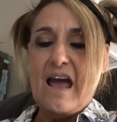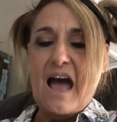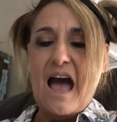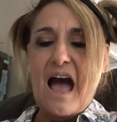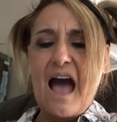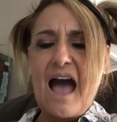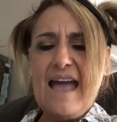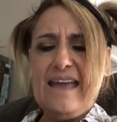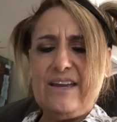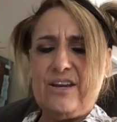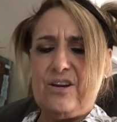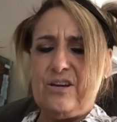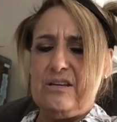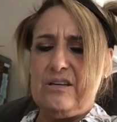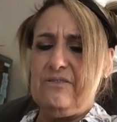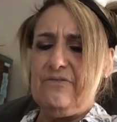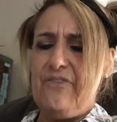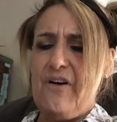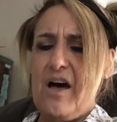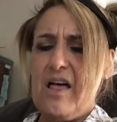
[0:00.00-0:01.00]
I
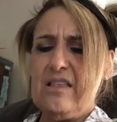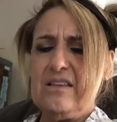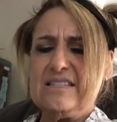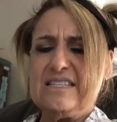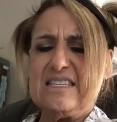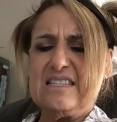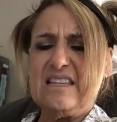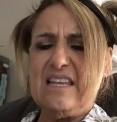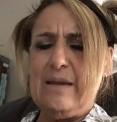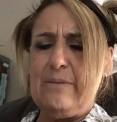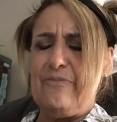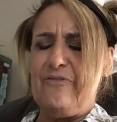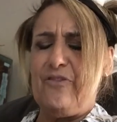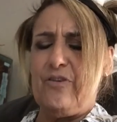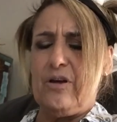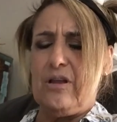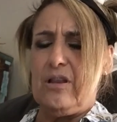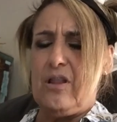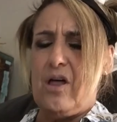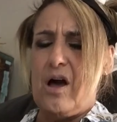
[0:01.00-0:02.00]
couldn't fall asleep for
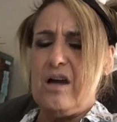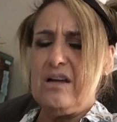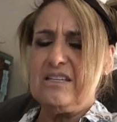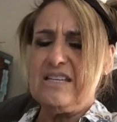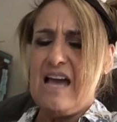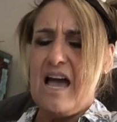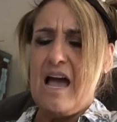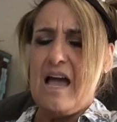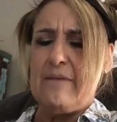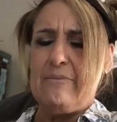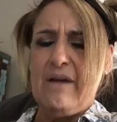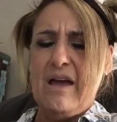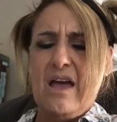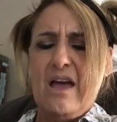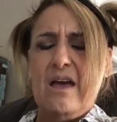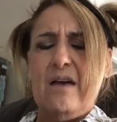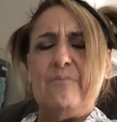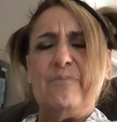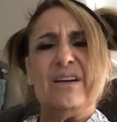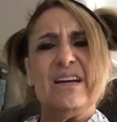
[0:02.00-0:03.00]
a long time
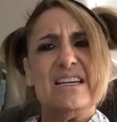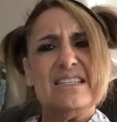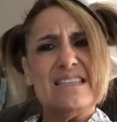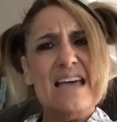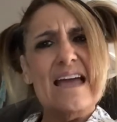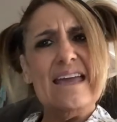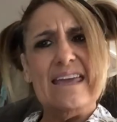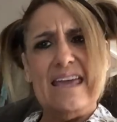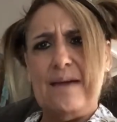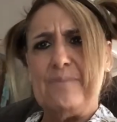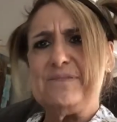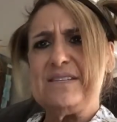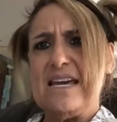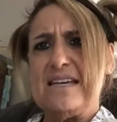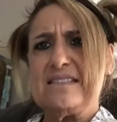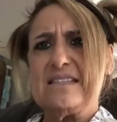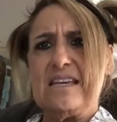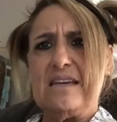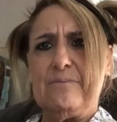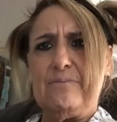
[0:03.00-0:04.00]
because I kept
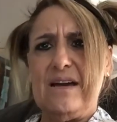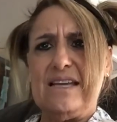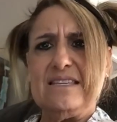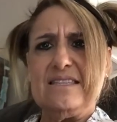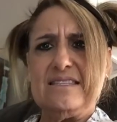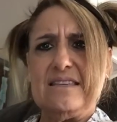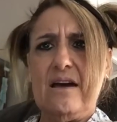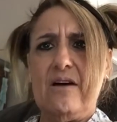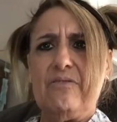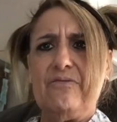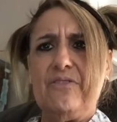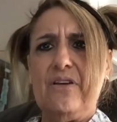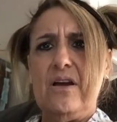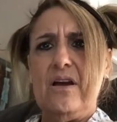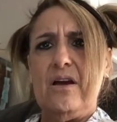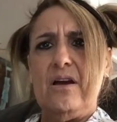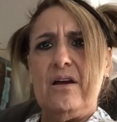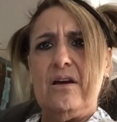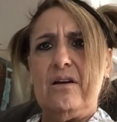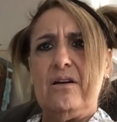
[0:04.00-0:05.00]
asking myself,
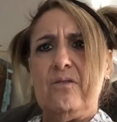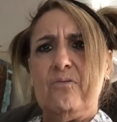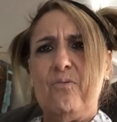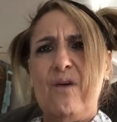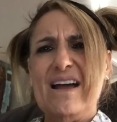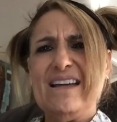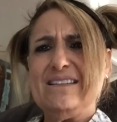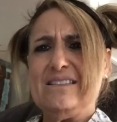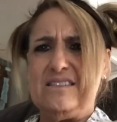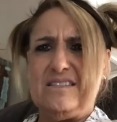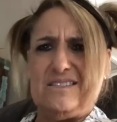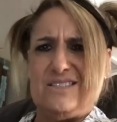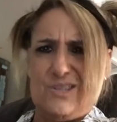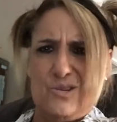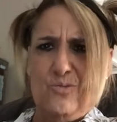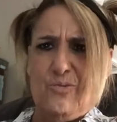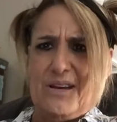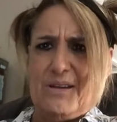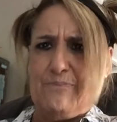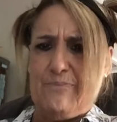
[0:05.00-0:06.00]
why
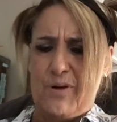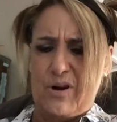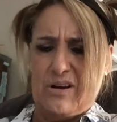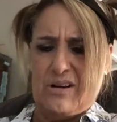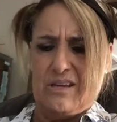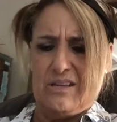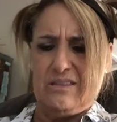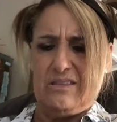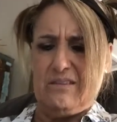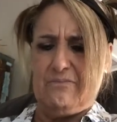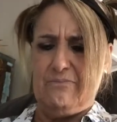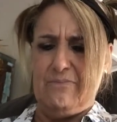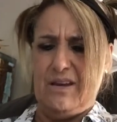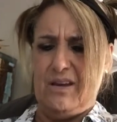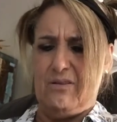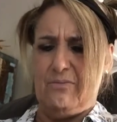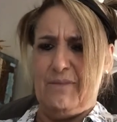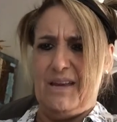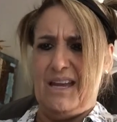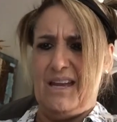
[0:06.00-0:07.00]
do we bark at the
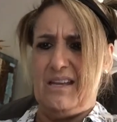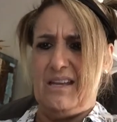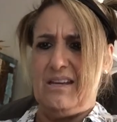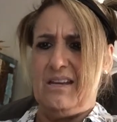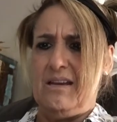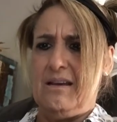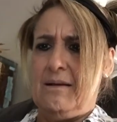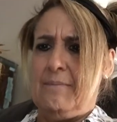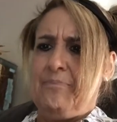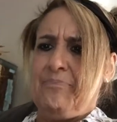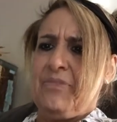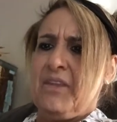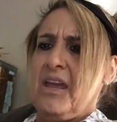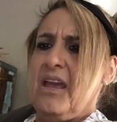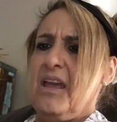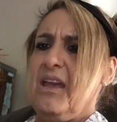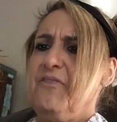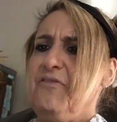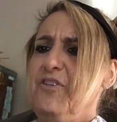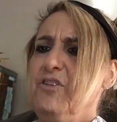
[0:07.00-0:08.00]
mailman?
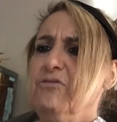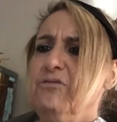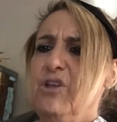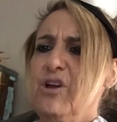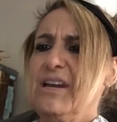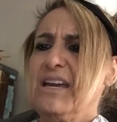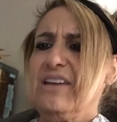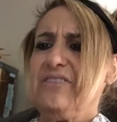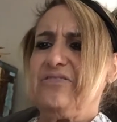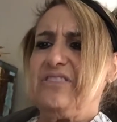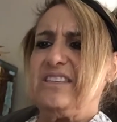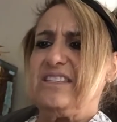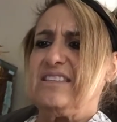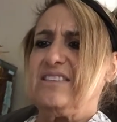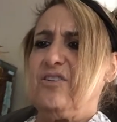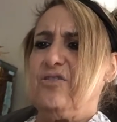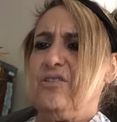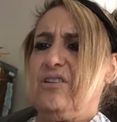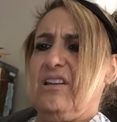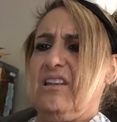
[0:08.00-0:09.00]
If you look at the
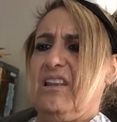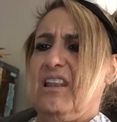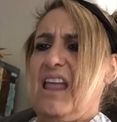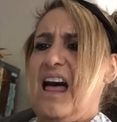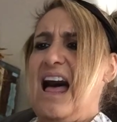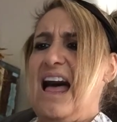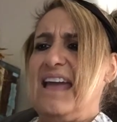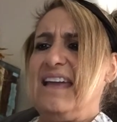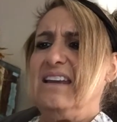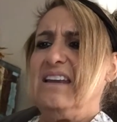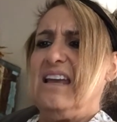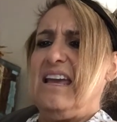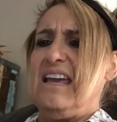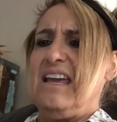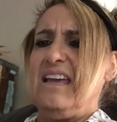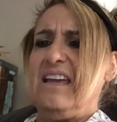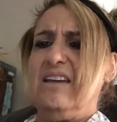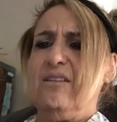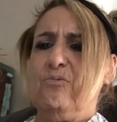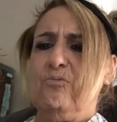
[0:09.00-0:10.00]
certain light,
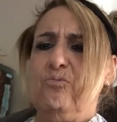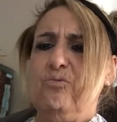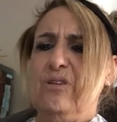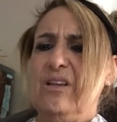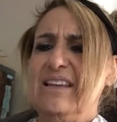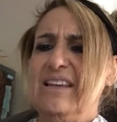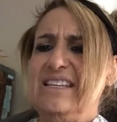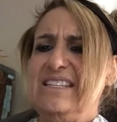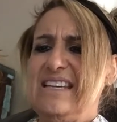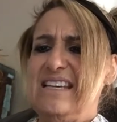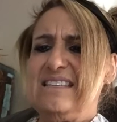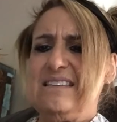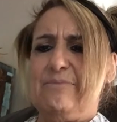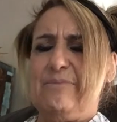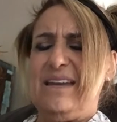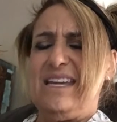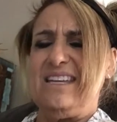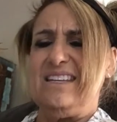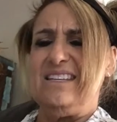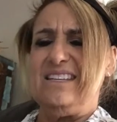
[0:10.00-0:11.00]
it really doesn't
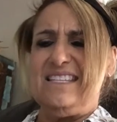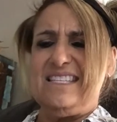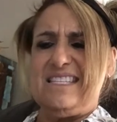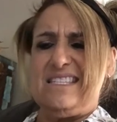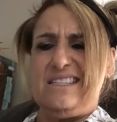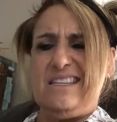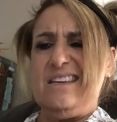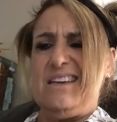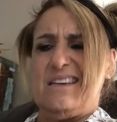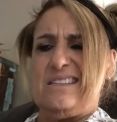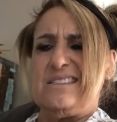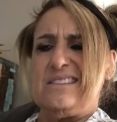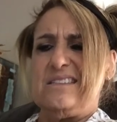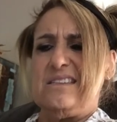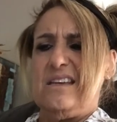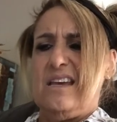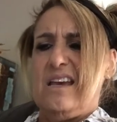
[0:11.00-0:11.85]
make any sense.